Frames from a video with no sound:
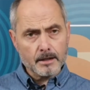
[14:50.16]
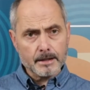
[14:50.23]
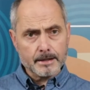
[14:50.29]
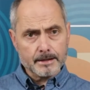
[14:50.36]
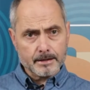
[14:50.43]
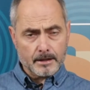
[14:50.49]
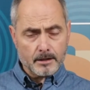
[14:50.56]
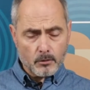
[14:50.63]

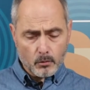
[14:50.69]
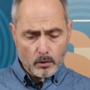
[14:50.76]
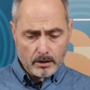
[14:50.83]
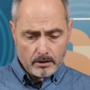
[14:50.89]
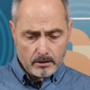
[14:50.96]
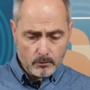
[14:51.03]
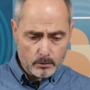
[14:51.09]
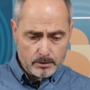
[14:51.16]
Another
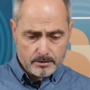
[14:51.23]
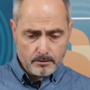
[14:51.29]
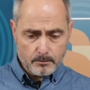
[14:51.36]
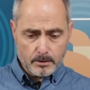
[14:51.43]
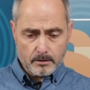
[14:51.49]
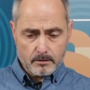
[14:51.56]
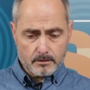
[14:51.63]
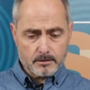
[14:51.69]
way in which the
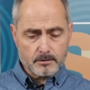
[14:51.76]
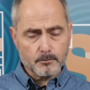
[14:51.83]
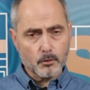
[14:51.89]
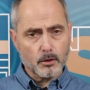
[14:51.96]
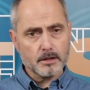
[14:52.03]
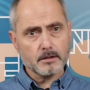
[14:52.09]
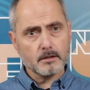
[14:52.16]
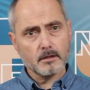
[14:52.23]
beetle is
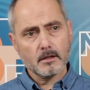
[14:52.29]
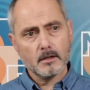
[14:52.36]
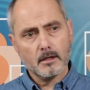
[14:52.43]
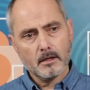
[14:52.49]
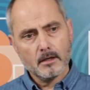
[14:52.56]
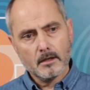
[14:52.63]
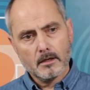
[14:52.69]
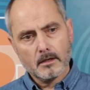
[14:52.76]
spread
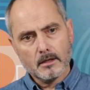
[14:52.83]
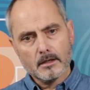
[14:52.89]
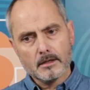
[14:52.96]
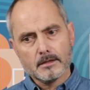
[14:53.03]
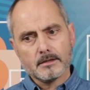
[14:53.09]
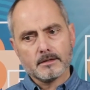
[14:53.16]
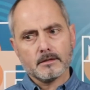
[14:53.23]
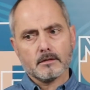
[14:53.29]

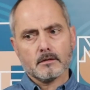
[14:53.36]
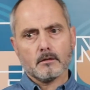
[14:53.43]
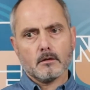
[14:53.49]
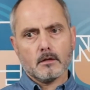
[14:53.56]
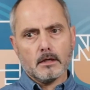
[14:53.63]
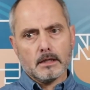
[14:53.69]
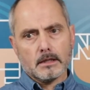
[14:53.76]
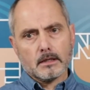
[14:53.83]
is
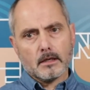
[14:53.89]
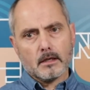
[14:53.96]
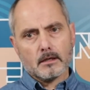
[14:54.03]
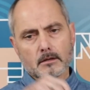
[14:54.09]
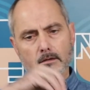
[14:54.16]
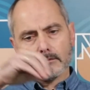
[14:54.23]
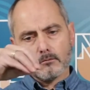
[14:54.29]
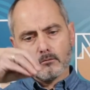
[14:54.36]
it
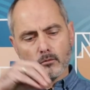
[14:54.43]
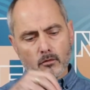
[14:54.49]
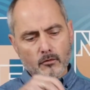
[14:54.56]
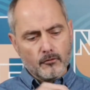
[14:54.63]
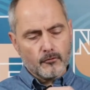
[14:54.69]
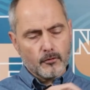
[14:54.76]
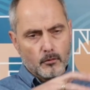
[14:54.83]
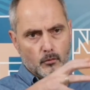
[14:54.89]
can move
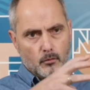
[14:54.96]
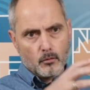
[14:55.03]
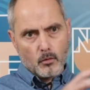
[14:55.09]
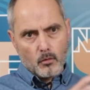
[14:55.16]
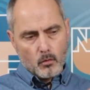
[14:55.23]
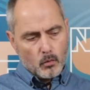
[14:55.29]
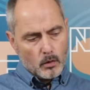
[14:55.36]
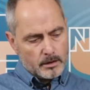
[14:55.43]
from
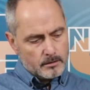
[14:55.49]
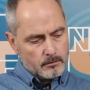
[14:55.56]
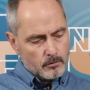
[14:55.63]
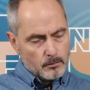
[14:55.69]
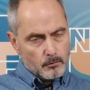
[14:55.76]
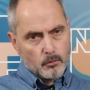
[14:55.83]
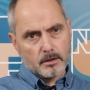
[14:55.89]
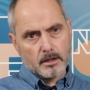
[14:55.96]
one
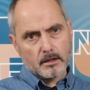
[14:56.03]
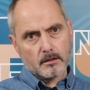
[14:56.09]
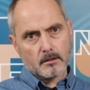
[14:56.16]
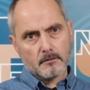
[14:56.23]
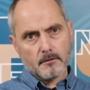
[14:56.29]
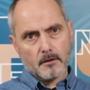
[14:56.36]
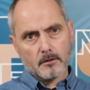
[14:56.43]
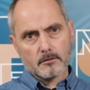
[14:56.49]

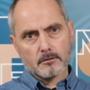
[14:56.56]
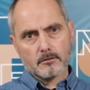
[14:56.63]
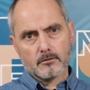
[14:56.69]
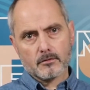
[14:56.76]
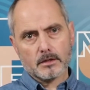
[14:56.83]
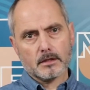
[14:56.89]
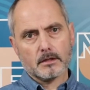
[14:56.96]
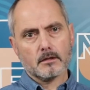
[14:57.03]
reproductive host
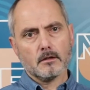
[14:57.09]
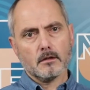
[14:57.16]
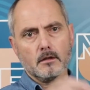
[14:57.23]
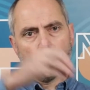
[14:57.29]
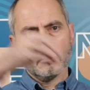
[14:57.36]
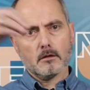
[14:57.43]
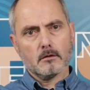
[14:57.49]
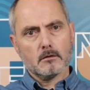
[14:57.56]
tree
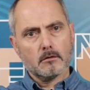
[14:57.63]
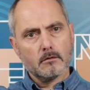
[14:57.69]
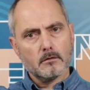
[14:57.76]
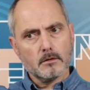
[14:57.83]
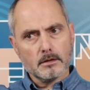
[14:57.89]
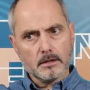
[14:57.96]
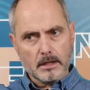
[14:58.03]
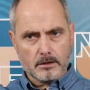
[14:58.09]
to
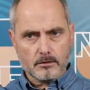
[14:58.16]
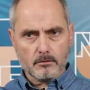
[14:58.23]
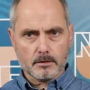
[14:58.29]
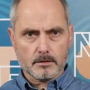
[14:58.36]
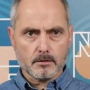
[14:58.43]
the next one.